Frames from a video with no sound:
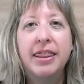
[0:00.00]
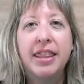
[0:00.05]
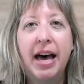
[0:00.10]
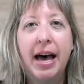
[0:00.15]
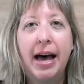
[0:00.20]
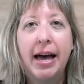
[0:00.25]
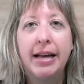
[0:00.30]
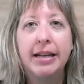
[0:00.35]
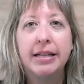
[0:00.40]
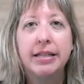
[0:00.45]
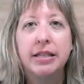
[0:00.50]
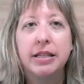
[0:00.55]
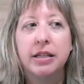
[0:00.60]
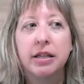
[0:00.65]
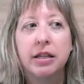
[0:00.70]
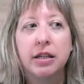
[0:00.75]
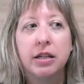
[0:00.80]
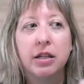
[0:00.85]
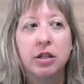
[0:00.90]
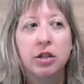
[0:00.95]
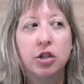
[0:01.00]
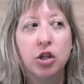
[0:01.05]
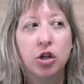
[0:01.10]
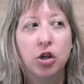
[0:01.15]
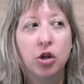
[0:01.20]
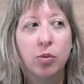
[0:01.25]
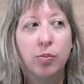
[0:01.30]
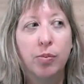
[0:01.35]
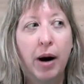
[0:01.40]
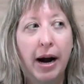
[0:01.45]
that
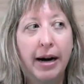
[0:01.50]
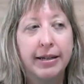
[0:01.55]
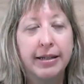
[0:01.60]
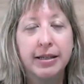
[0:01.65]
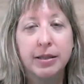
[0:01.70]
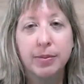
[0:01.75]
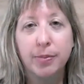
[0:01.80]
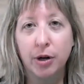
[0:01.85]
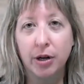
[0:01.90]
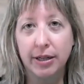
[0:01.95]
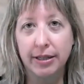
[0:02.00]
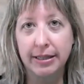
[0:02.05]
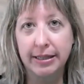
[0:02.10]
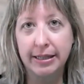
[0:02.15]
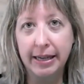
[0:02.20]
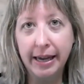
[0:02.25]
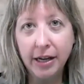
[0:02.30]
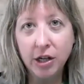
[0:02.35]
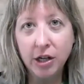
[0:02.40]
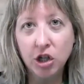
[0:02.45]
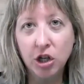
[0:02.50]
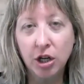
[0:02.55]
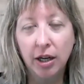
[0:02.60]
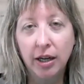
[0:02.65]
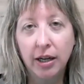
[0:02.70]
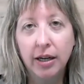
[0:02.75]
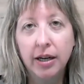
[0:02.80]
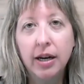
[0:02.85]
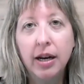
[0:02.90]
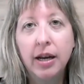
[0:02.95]
to practice
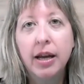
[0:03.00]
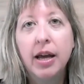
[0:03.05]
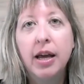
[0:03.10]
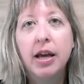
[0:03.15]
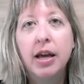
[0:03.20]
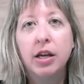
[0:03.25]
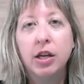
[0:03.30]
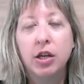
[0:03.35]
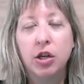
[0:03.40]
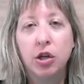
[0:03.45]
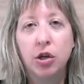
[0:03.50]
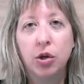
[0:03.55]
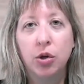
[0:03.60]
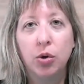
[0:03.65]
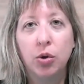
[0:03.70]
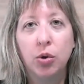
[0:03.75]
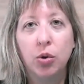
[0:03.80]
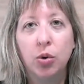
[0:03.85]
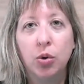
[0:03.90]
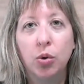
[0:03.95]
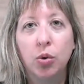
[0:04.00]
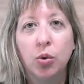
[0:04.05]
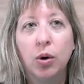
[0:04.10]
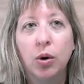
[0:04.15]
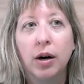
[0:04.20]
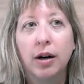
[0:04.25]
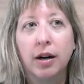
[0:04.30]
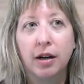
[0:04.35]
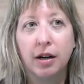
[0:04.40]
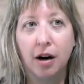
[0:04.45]
pronunciation,
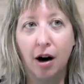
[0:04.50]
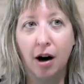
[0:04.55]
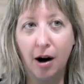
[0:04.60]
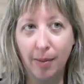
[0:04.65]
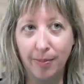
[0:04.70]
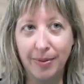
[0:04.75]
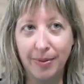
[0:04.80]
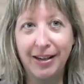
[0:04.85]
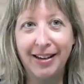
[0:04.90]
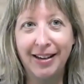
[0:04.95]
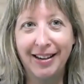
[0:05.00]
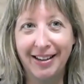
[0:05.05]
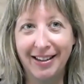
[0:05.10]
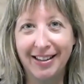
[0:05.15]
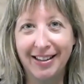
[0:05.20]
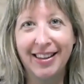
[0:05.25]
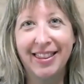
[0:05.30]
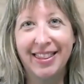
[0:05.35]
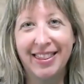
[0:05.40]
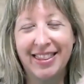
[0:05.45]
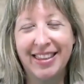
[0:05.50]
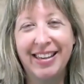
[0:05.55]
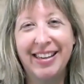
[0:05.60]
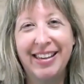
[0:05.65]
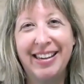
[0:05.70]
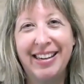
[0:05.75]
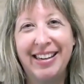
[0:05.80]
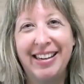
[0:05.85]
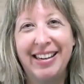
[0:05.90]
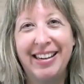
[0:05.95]
you copy
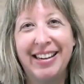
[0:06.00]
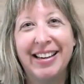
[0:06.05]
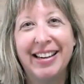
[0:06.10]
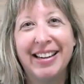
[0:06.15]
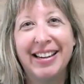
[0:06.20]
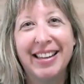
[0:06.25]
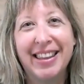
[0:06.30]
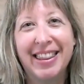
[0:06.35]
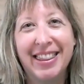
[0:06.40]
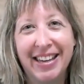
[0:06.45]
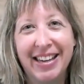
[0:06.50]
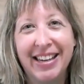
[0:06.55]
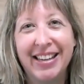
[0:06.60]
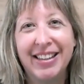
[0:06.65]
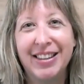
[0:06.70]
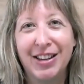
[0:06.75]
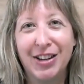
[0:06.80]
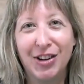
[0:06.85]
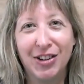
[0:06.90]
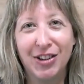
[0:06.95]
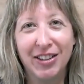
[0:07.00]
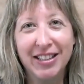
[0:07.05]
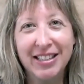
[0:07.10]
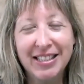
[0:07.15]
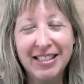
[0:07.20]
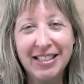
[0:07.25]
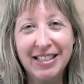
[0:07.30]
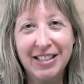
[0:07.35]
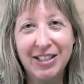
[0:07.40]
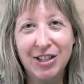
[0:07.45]
the thing that you're
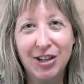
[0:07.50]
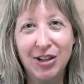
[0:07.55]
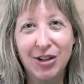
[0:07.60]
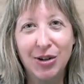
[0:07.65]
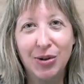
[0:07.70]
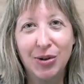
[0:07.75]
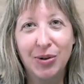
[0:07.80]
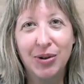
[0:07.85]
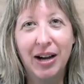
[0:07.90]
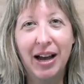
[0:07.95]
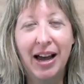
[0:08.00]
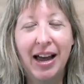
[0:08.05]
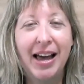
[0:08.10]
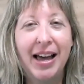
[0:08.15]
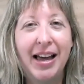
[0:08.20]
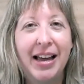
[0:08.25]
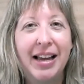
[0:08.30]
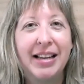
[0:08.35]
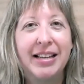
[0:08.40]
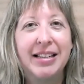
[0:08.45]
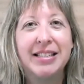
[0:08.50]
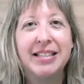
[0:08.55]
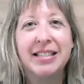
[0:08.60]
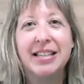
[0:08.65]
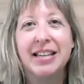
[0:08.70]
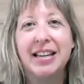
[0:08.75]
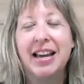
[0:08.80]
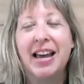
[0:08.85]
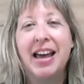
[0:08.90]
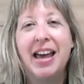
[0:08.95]
listening to.
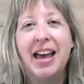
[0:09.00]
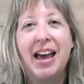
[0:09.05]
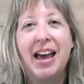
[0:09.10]
And